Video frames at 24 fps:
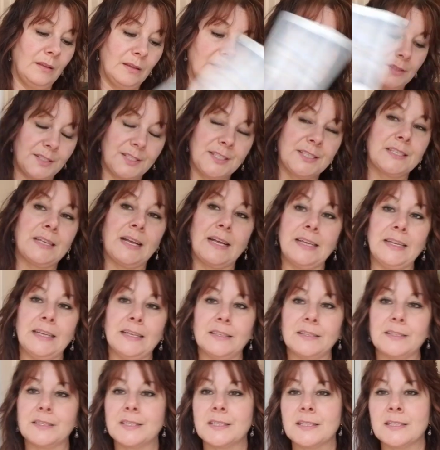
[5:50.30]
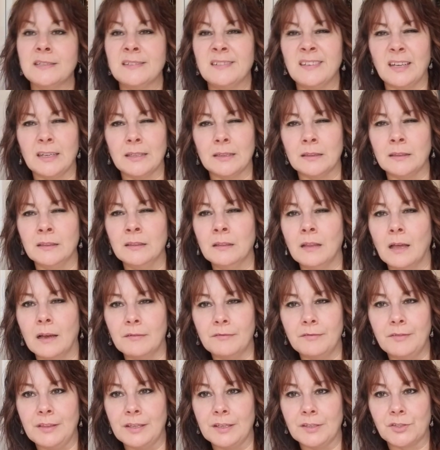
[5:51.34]
Science. I
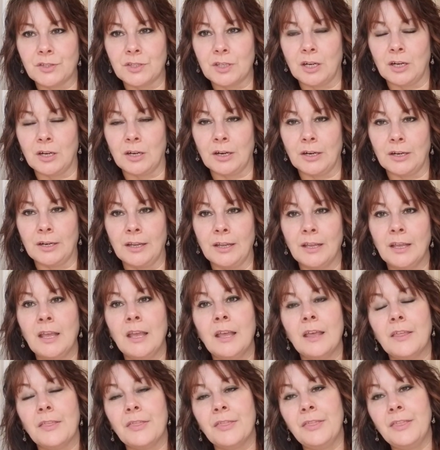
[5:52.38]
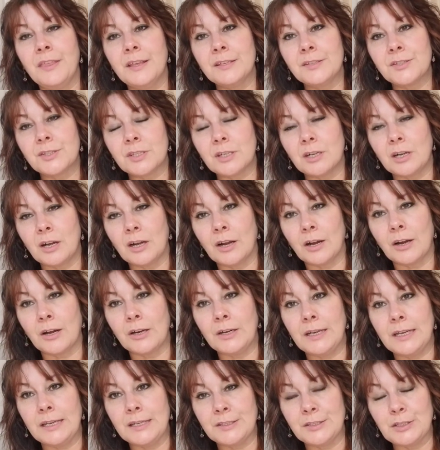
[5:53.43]
love this card. This
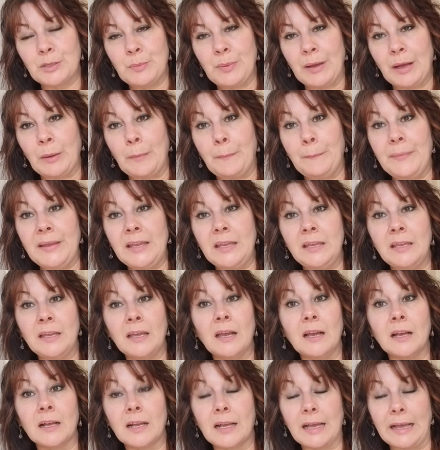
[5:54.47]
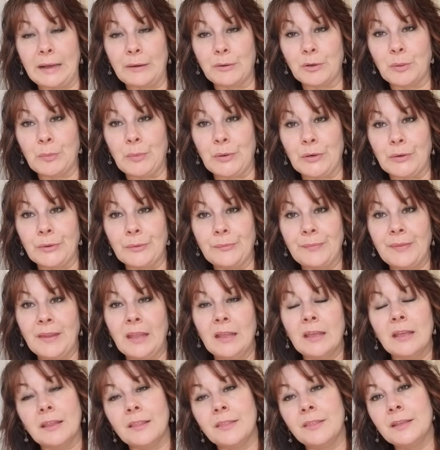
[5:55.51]
card is about being accountable.
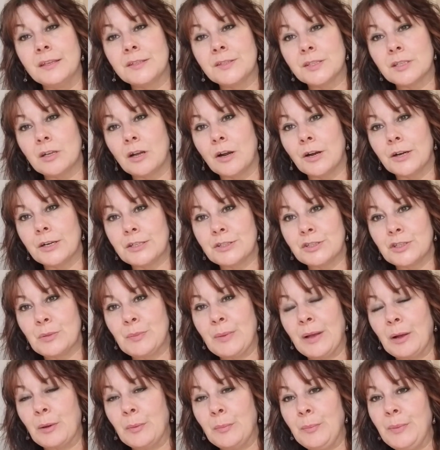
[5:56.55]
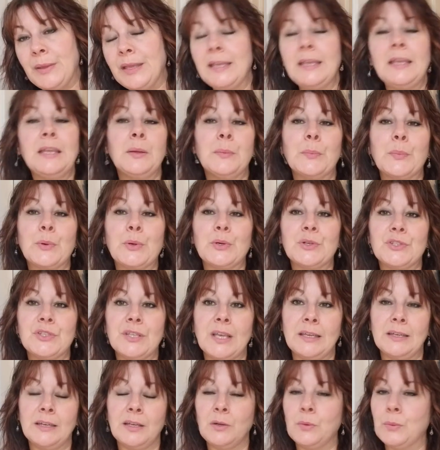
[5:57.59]
This card is about being
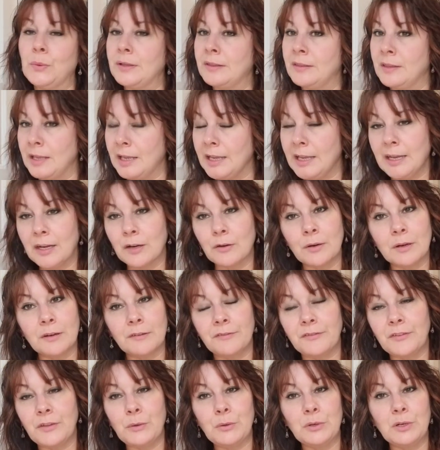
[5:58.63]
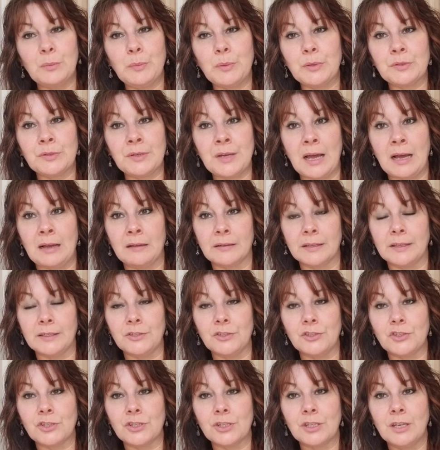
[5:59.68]
presented with irrefutable
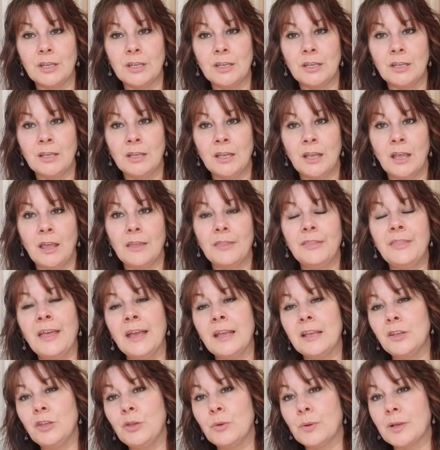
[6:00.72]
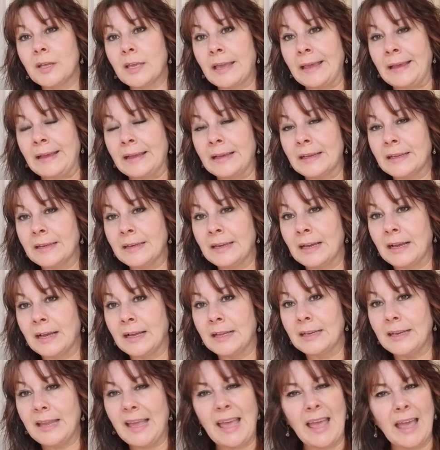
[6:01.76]
knowledge that you
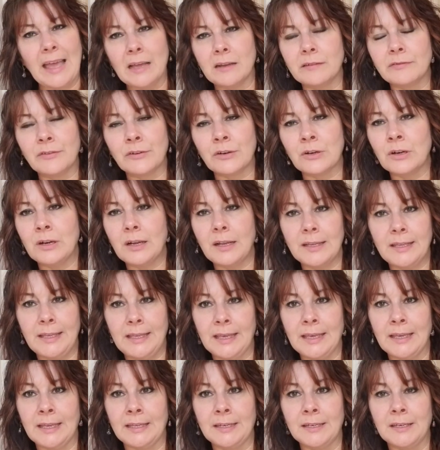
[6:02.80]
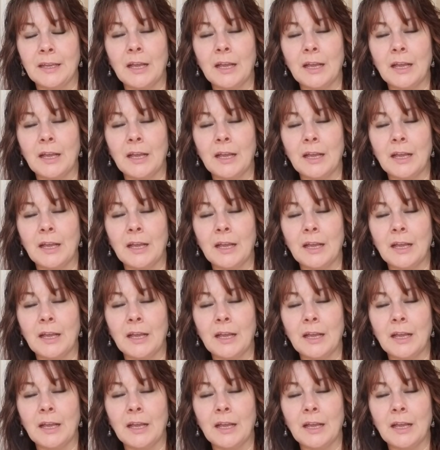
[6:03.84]
cannot ever again